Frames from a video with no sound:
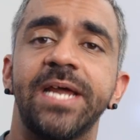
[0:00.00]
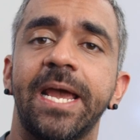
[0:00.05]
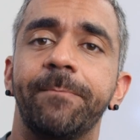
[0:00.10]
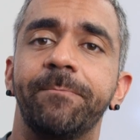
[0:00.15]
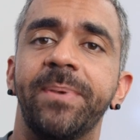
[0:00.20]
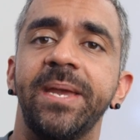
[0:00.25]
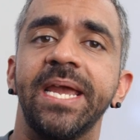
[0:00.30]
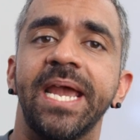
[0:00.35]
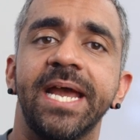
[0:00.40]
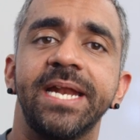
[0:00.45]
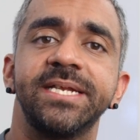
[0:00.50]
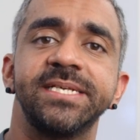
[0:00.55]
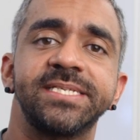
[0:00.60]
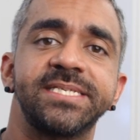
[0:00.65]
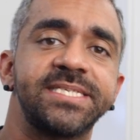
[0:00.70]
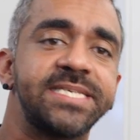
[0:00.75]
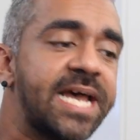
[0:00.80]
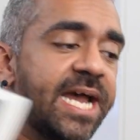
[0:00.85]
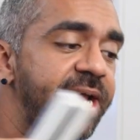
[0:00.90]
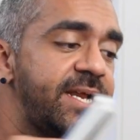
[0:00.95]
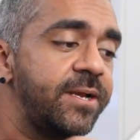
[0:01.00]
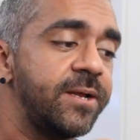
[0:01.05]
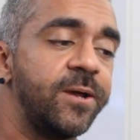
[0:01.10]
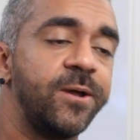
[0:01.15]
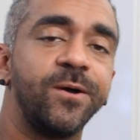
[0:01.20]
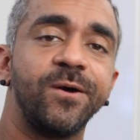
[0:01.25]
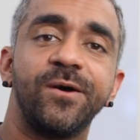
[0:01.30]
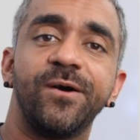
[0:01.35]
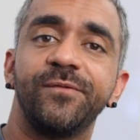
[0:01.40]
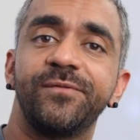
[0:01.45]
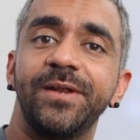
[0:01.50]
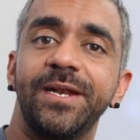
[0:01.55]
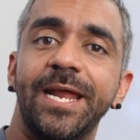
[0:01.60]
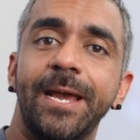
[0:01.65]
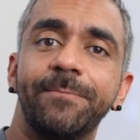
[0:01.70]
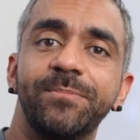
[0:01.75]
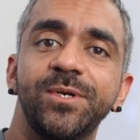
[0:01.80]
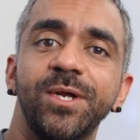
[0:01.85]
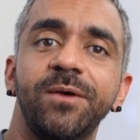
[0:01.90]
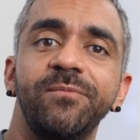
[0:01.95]
tapping at the side of the
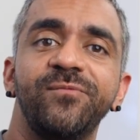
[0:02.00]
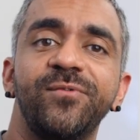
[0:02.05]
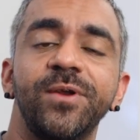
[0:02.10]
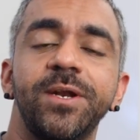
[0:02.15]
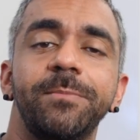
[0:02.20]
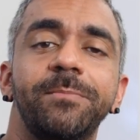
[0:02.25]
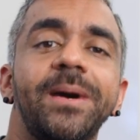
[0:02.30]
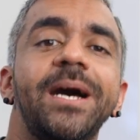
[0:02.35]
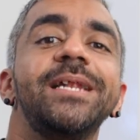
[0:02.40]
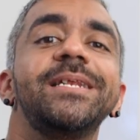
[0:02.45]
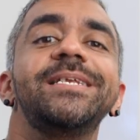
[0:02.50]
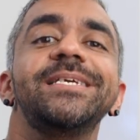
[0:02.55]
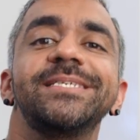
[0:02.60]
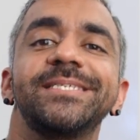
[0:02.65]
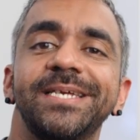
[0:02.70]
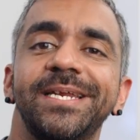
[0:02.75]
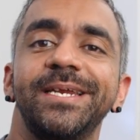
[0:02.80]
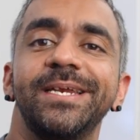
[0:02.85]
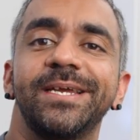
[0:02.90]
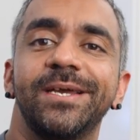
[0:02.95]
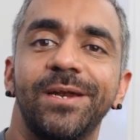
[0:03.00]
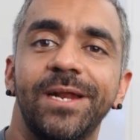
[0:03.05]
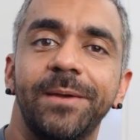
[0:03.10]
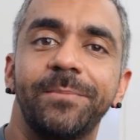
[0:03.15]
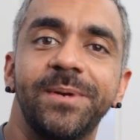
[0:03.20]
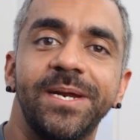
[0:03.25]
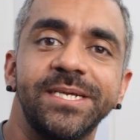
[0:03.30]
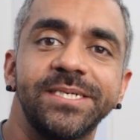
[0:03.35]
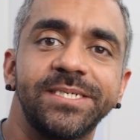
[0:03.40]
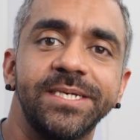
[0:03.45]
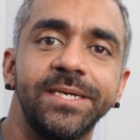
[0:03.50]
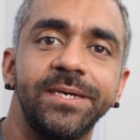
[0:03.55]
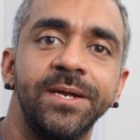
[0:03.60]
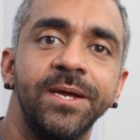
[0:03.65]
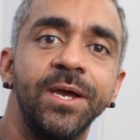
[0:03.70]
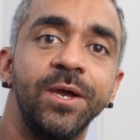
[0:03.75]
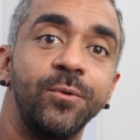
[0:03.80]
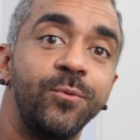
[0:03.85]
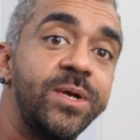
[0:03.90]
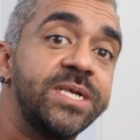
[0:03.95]
laptop for the multi-screen collaboration,
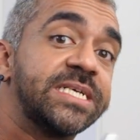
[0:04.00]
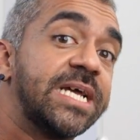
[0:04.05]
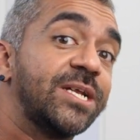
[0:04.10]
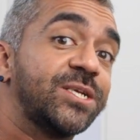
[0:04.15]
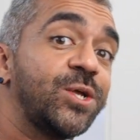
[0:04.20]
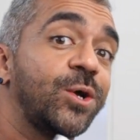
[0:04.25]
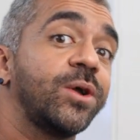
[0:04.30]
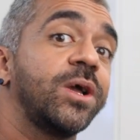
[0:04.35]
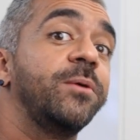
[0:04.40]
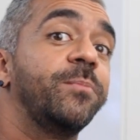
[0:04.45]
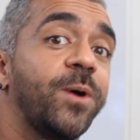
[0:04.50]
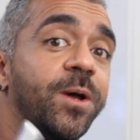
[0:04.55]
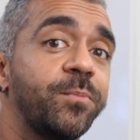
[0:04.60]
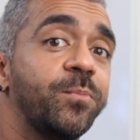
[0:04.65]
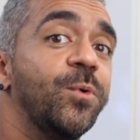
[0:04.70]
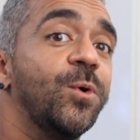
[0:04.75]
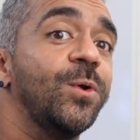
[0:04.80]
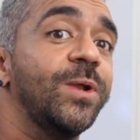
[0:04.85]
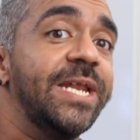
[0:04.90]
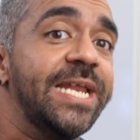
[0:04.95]
which I'll talk about more